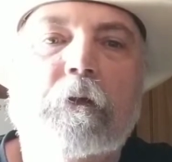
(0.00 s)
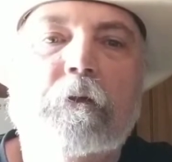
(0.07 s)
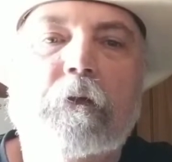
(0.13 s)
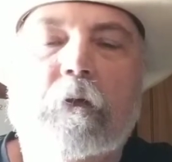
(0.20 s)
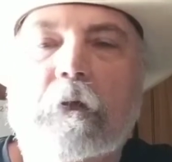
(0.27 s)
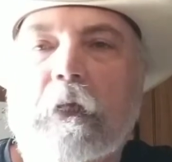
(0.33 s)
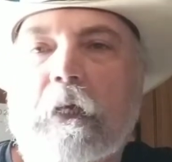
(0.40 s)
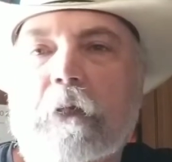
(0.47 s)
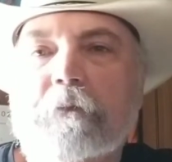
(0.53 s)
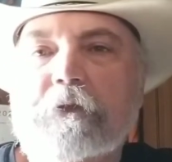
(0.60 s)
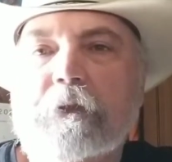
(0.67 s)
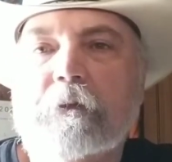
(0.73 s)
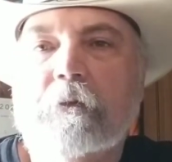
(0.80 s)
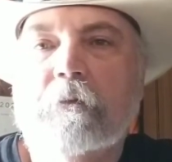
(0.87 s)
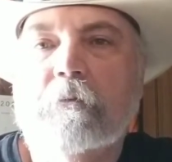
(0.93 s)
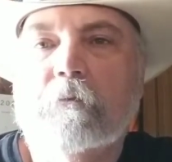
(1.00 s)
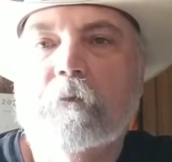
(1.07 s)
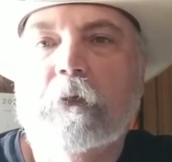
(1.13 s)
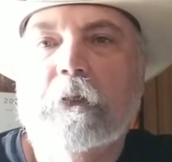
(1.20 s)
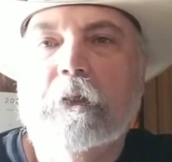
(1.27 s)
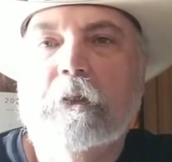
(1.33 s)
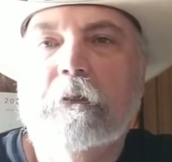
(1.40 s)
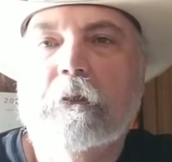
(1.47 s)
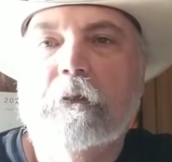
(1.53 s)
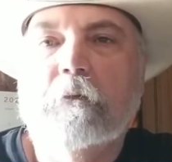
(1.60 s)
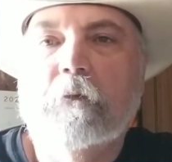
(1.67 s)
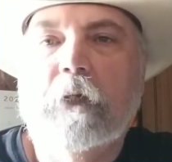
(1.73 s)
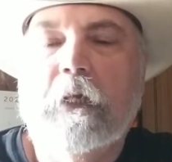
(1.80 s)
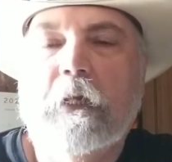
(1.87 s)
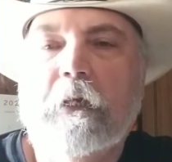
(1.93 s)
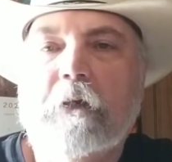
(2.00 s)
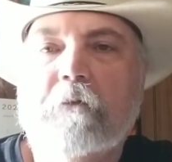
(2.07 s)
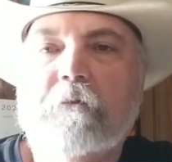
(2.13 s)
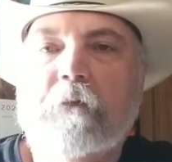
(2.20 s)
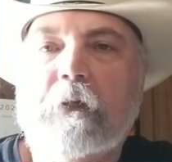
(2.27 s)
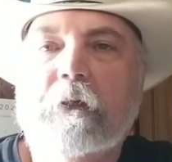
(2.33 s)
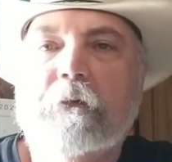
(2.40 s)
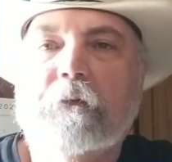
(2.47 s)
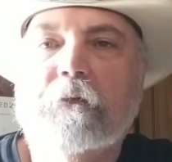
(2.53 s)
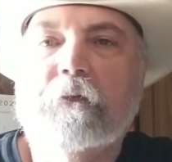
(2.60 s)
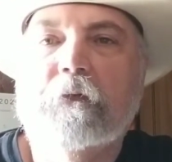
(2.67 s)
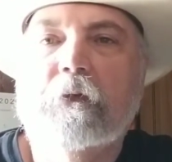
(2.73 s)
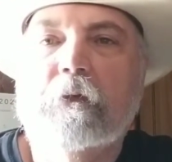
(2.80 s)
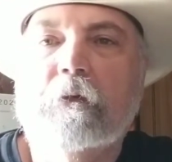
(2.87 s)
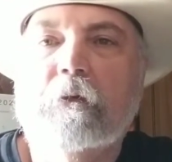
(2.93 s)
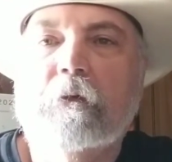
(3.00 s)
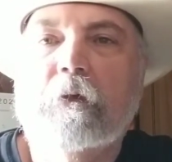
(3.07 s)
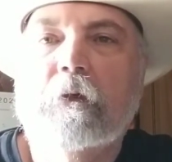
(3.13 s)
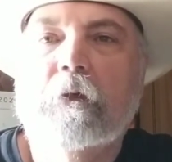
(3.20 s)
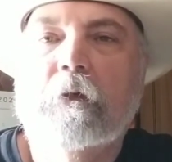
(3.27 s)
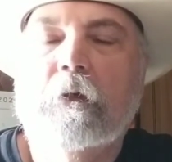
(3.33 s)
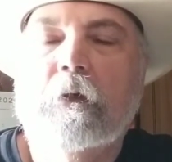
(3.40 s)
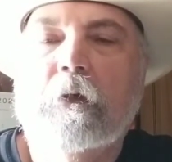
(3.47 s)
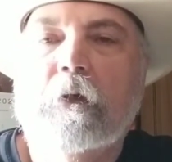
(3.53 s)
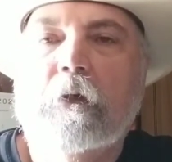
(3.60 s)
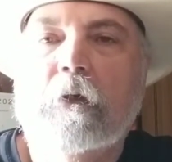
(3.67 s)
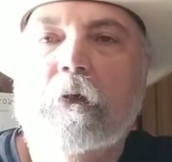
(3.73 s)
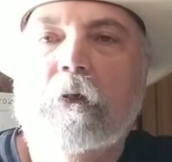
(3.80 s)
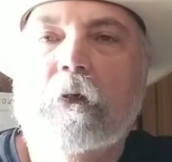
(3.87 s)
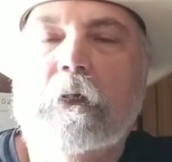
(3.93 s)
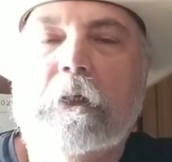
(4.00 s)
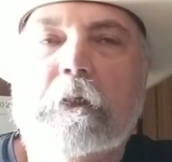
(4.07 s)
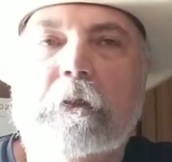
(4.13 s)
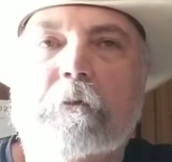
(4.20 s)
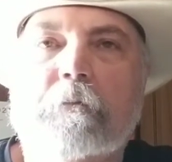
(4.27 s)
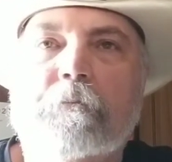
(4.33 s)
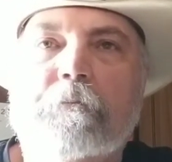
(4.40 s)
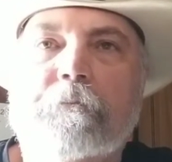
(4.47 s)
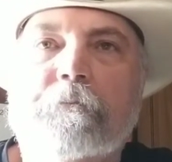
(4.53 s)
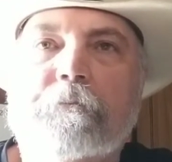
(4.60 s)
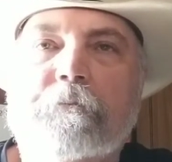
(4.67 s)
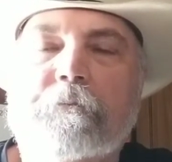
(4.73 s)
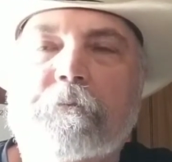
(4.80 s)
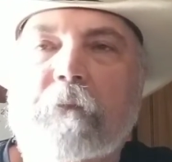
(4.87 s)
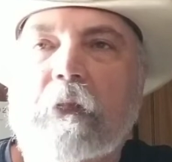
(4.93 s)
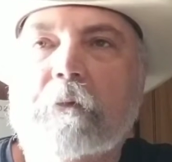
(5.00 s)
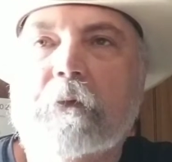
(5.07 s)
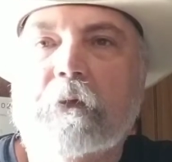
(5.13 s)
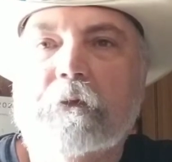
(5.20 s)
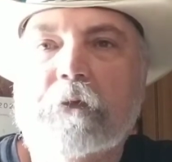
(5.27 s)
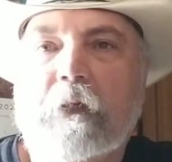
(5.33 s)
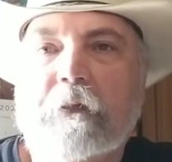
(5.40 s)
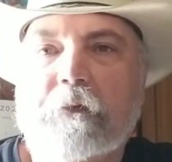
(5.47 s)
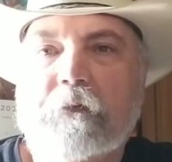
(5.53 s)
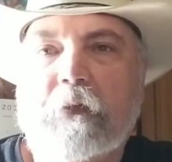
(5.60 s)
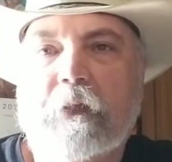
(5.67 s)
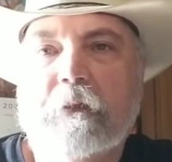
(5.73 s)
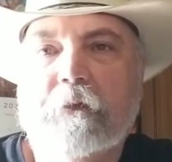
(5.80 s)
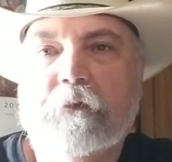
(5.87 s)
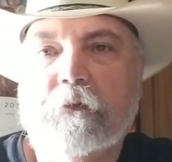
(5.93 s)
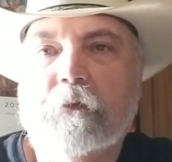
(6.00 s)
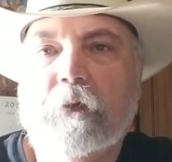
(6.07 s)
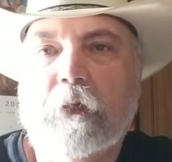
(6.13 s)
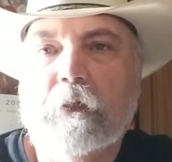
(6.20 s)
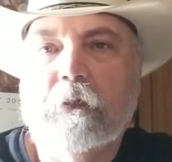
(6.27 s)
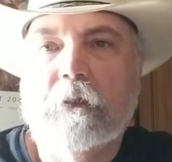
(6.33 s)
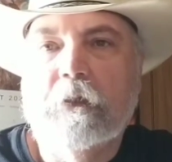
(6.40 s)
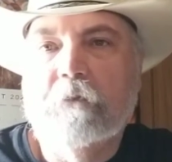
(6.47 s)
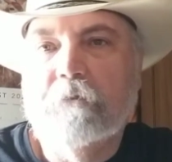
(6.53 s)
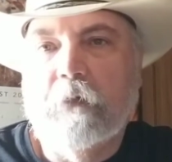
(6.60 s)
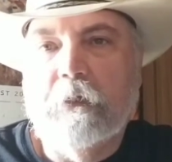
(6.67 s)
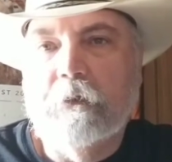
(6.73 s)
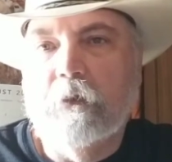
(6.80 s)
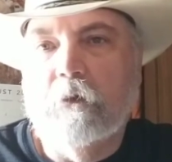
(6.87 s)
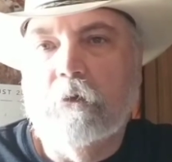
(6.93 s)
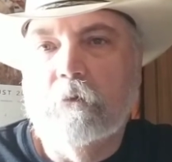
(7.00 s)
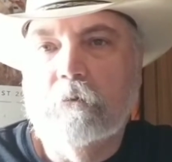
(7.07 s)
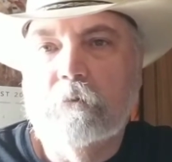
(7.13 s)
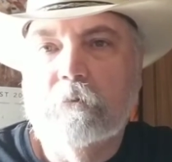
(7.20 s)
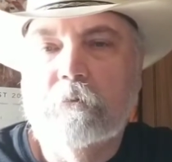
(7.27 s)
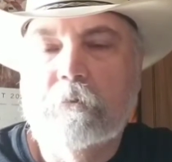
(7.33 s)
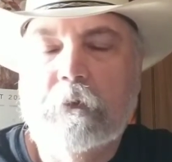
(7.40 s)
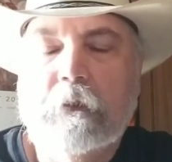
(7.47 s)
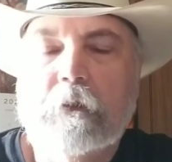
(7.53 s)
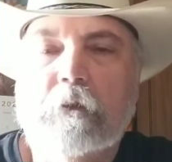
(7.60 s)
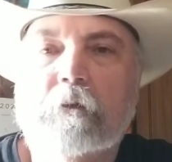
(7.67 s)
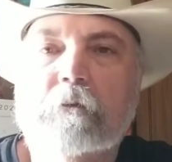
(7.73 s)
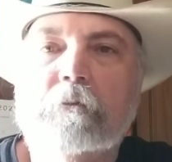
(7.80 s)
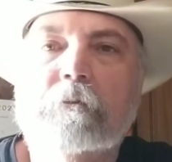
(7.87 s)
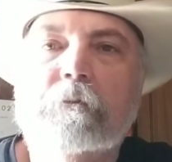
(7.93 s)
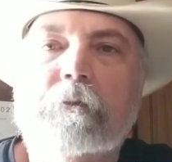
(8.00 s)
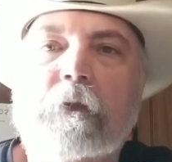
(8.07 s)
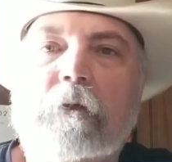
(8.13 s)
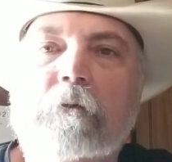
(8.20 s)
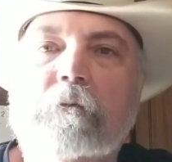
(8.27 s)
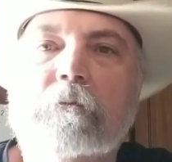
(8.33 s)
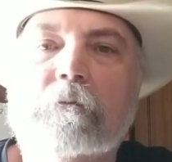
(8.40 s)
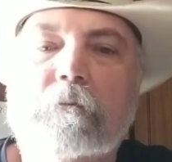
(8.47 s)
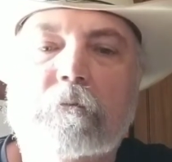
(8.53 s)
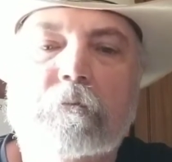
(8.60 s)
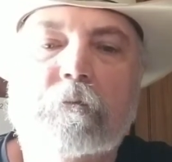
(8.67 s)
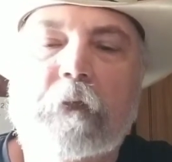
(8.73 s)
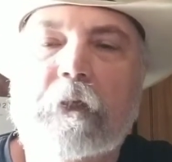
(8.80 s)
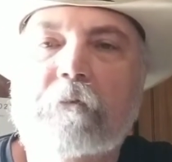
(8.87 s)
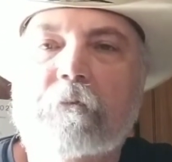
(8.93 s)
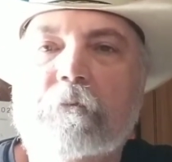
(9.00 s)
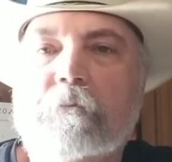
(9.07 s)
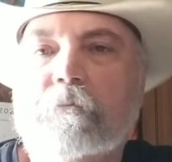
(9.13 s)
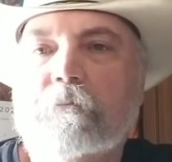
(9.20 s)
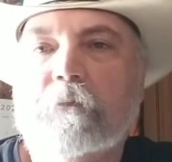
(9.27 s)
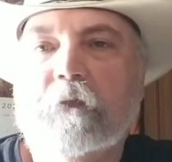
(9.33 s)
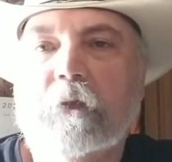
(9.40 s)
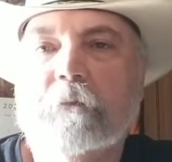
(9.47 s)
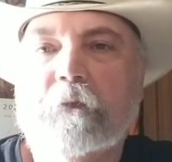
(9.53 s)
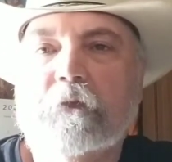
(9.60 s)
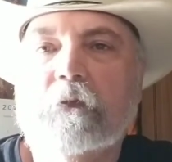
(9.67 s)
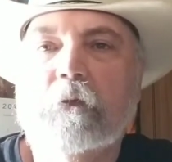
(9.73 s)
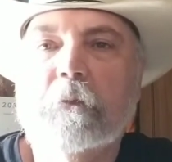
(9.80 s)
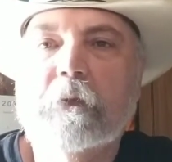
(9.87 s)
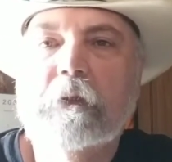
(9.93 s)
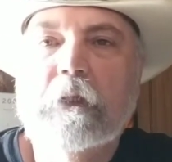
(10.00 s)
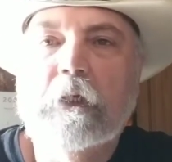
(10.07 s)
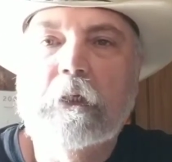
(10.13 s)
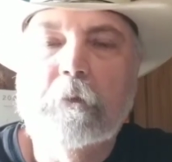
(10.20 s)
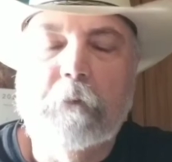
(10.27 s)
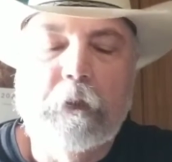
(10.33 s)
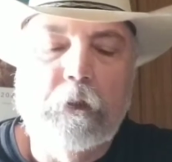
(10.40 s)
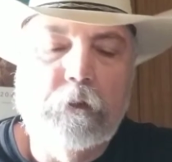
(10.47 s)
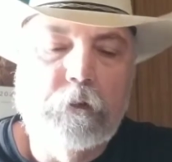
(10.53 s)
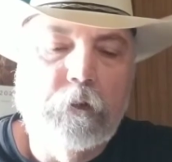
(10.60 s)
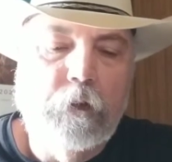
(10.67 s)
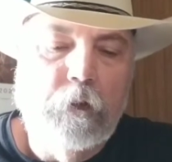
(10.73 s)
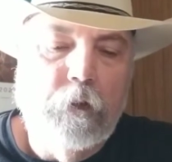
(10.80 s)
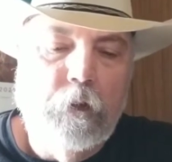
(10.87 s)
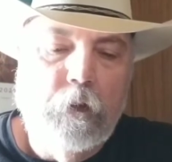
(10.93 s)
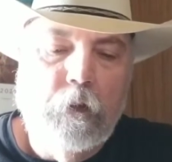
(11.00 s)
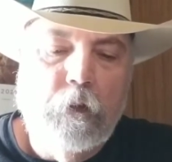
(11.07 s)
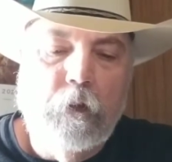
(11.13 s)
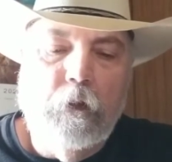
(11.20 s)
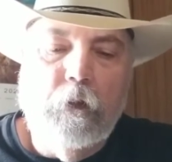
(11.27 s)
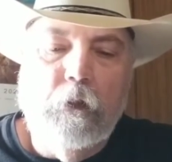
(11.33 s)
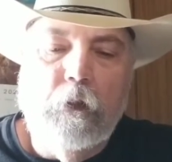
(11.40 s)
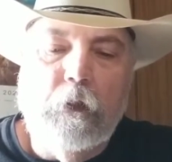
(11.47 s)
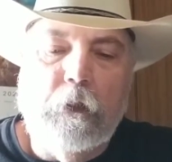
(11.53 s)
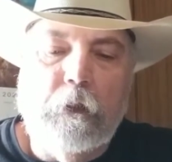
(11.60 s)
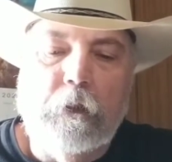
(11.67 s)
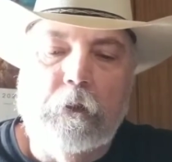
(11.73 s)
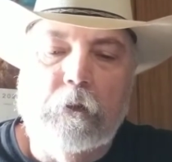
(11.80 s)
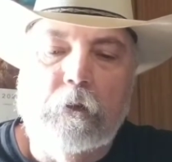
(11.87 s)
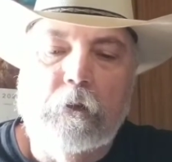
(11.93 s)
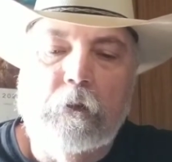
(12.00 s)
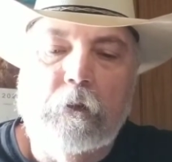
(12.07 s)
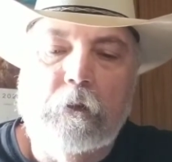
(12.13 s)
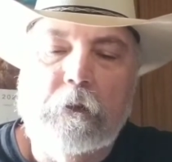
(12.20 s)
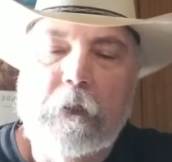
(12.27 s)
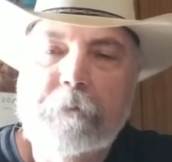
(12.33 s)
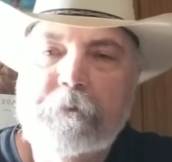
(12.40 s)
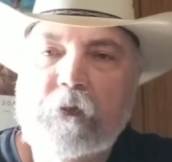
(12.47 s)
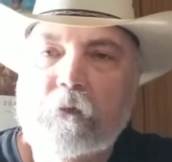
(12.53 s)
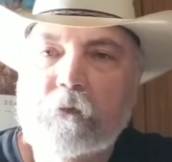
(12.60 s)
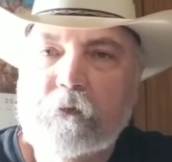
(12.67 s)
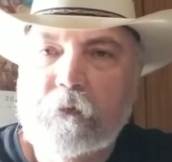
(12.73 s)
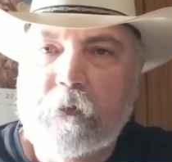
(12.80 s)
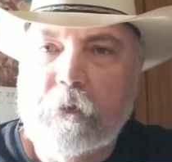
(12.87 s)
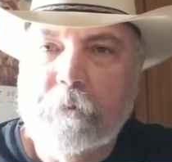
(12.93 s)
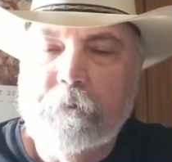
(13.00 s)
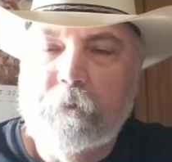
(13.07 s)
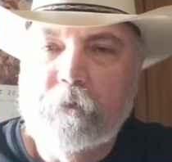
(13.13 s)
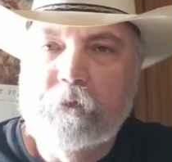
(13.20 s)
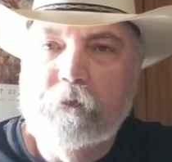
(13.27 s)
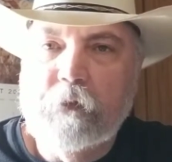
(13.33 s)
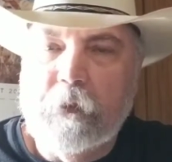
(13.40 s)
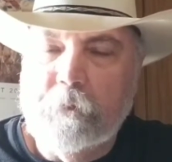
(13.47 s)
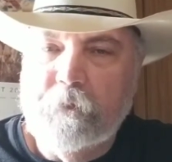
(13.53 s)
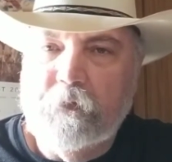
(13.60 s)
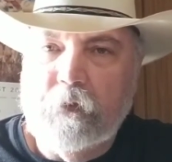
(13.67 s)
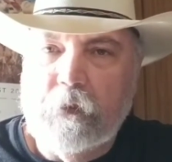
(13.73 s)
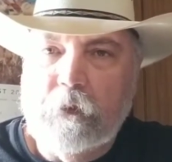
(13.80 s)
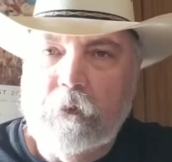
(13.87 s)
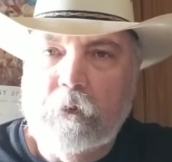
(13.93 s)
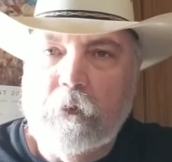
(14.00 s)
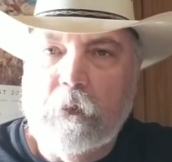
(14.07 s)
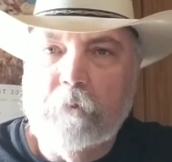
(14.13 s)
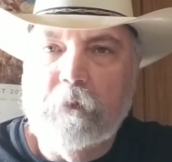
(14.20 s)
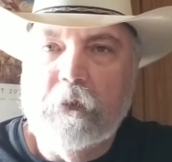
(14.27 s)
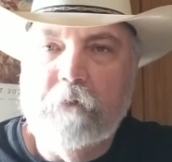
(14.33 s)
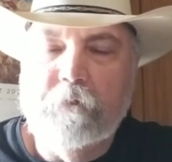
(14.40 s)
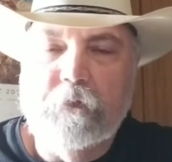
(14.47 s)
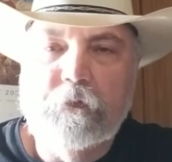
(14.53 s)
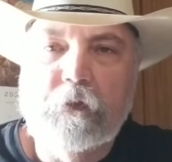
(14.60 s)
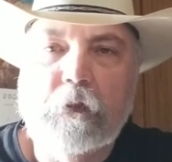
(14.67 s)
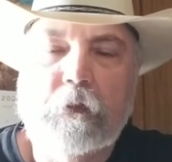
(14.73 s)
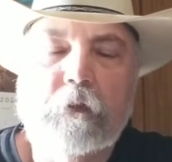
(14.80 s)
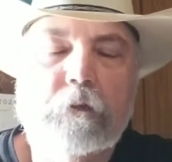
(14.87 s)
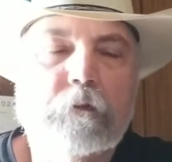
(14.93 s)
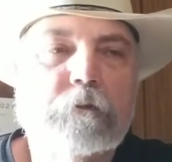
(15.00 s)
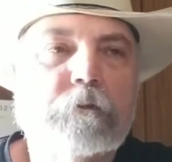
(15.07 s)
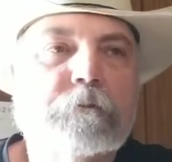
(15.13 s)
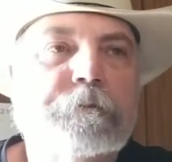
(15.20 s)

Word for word: the only option really that we have is, um, I'm going to try to say this correctly. If I don't, you know, don't leave some stupid comment. Uh, Liptotripsy, I believe it's called.